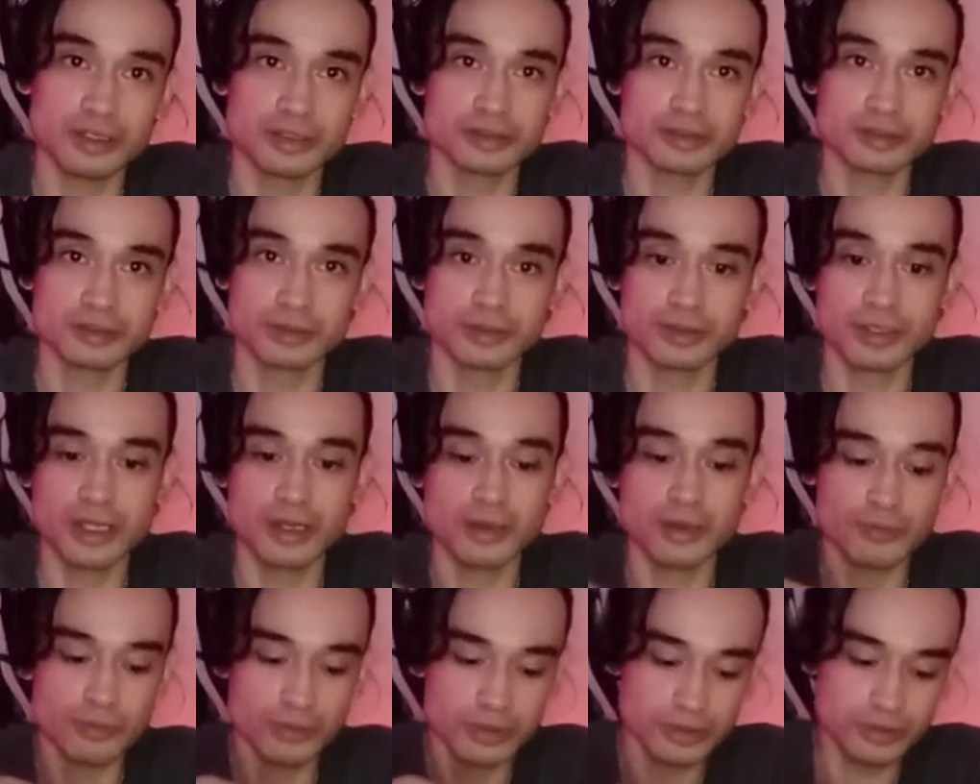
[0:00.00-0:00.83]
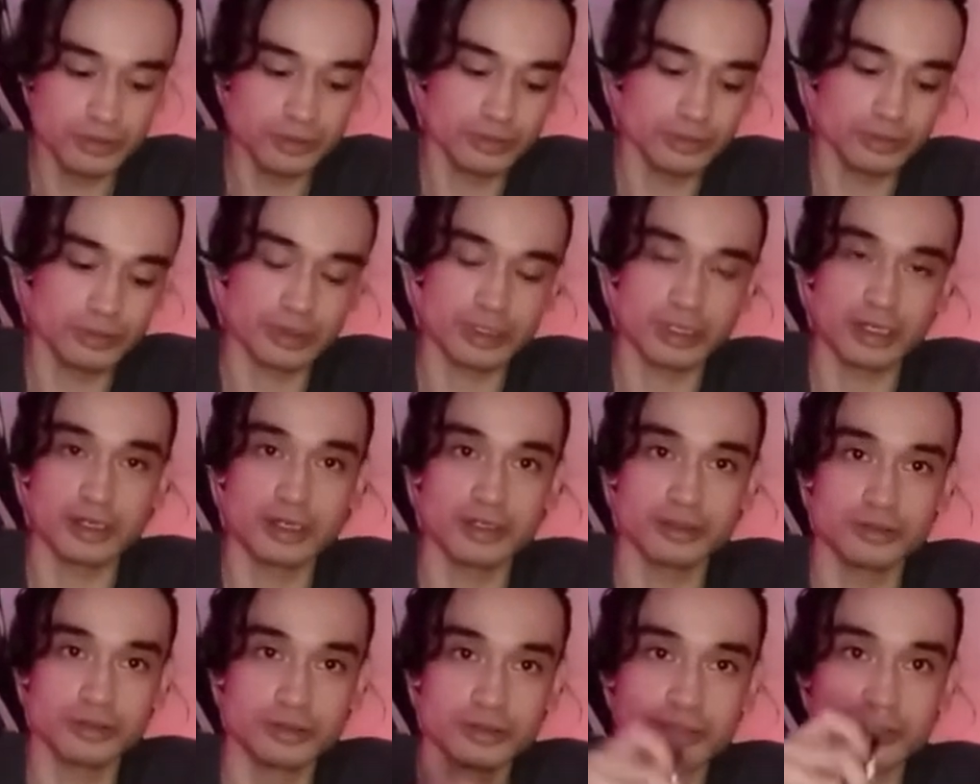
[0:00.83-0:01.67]
so now when you
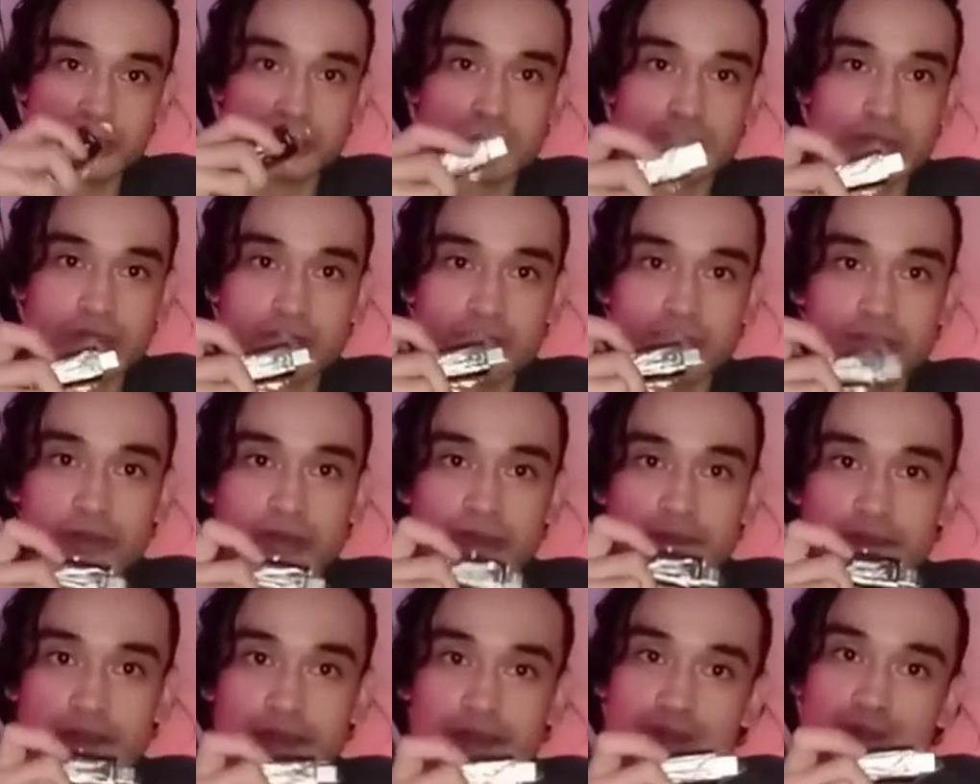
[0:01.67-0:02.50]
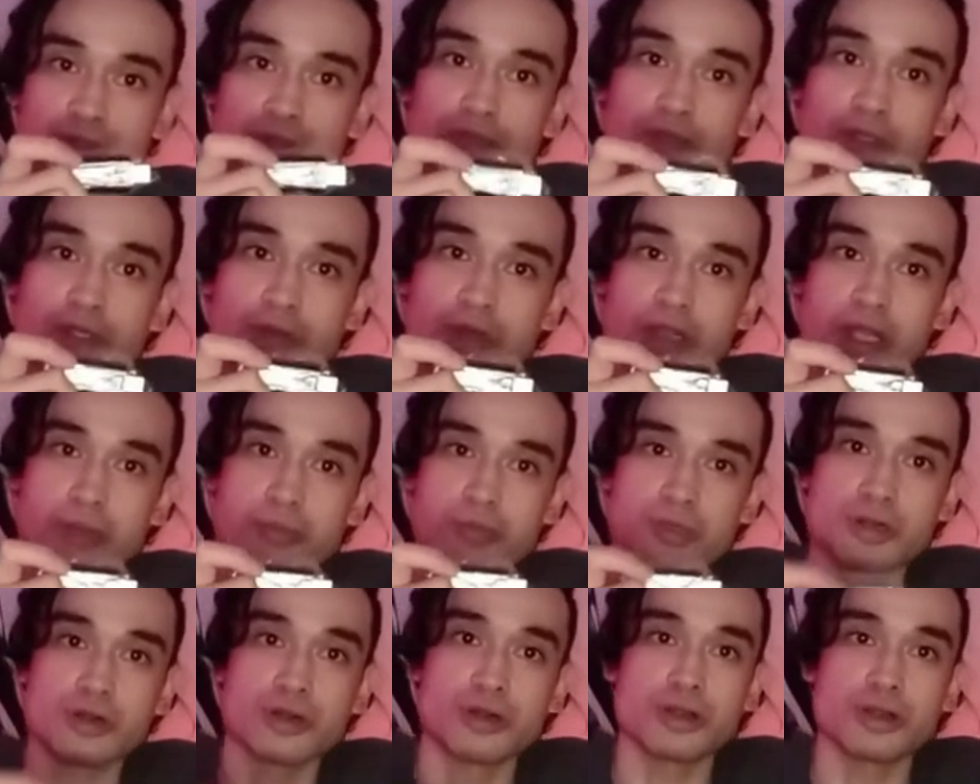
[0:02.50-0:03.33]
use this video
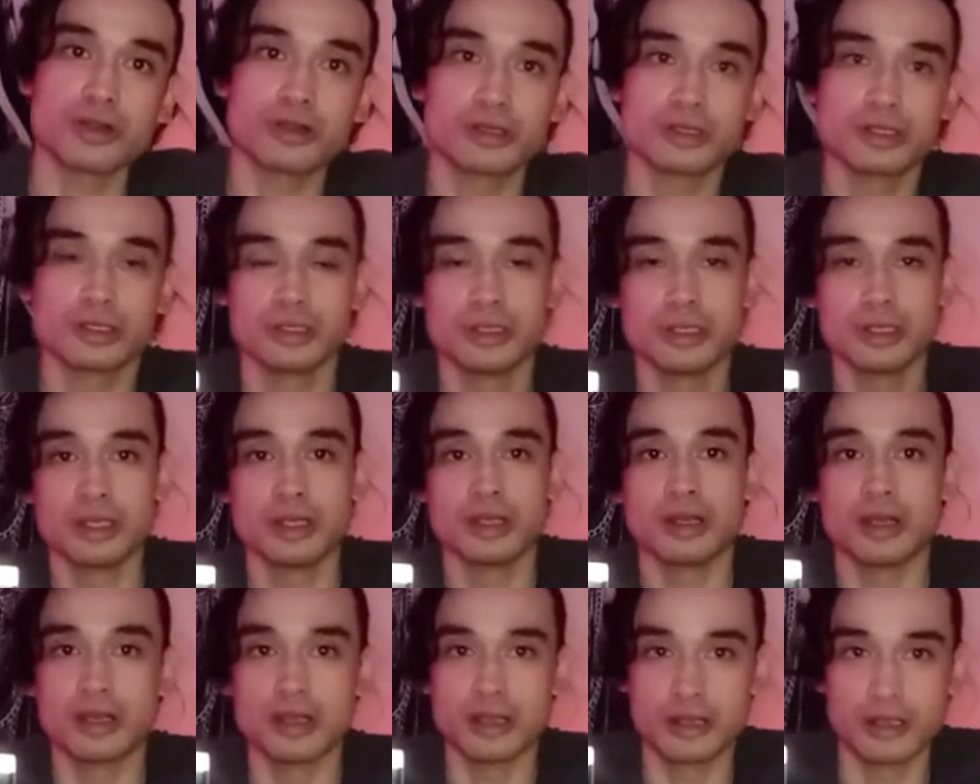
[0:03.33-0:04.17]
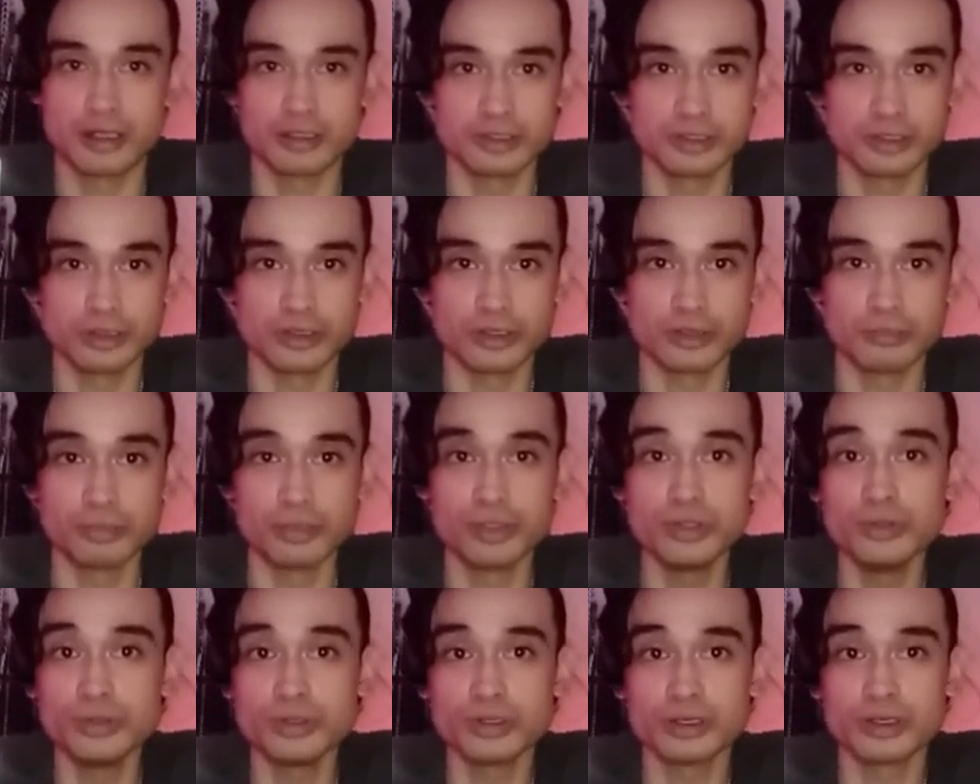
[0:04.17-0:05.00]
capture card to your
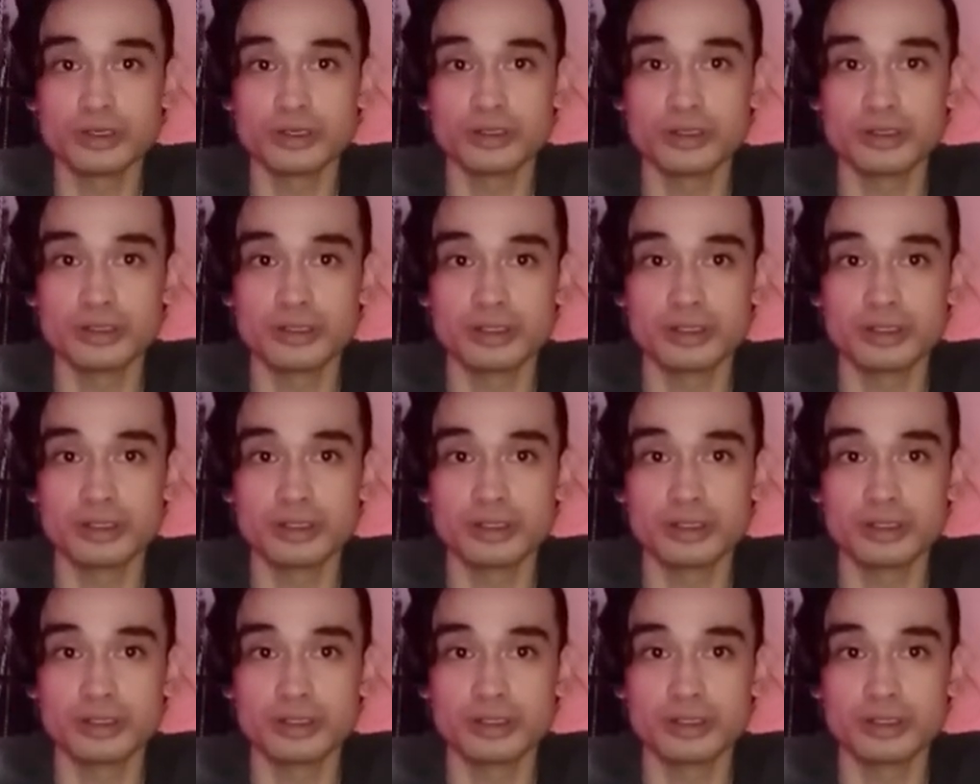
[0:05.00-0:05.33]
computer,